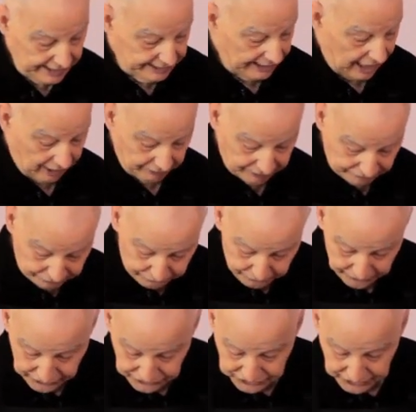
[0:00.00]
Now the
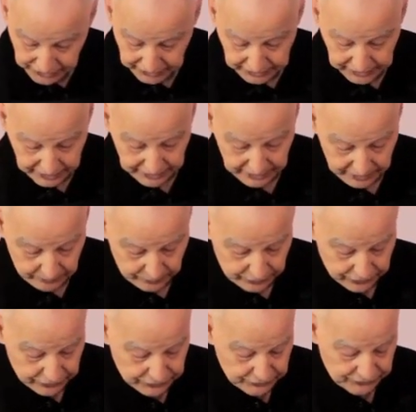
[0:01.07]
freesia, we're
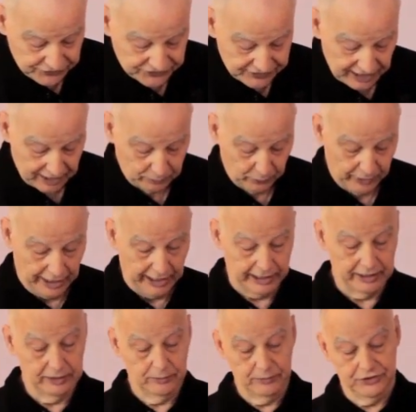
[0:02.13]
going to do the same way.
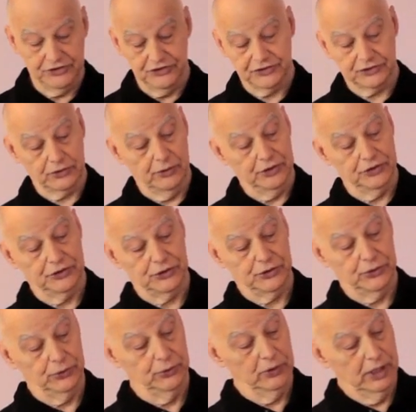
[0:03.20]
We're just going
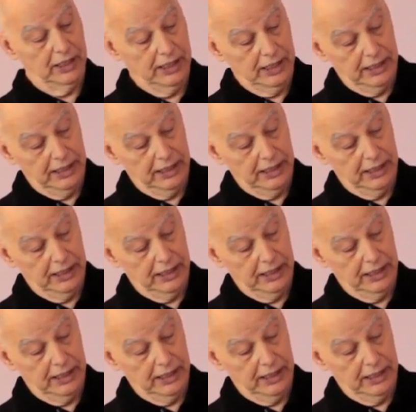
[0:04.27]
to